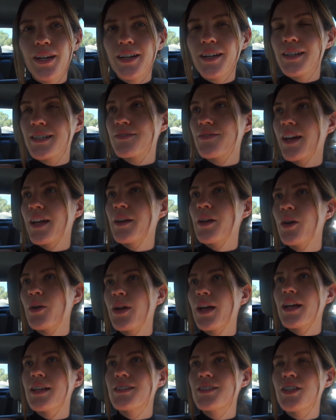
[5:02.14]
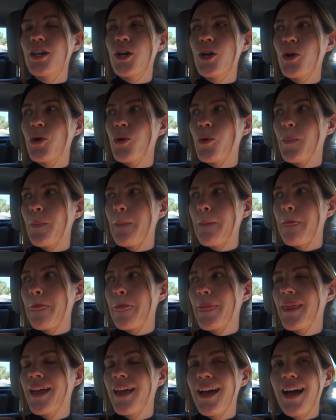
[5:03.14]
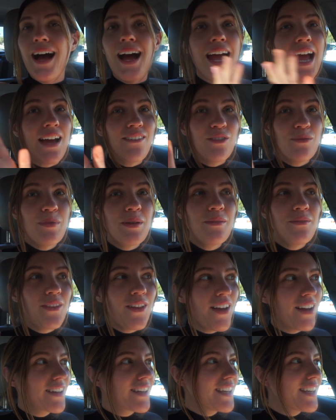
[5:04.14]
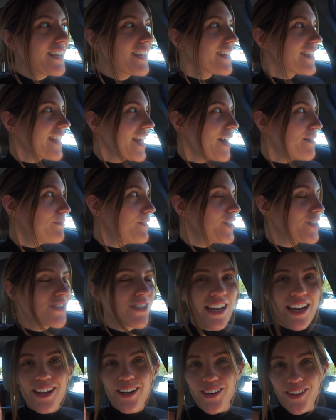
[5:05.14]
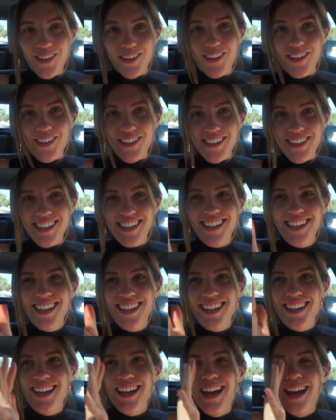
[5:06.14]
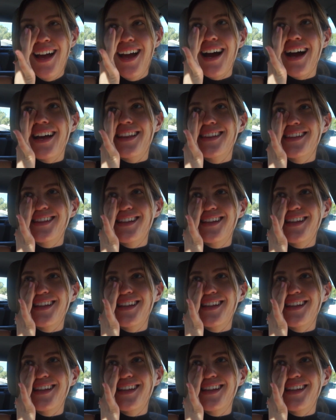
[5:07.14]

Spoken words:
here, it's fine. Okay, so I haven't been vlogging that much at all. I think the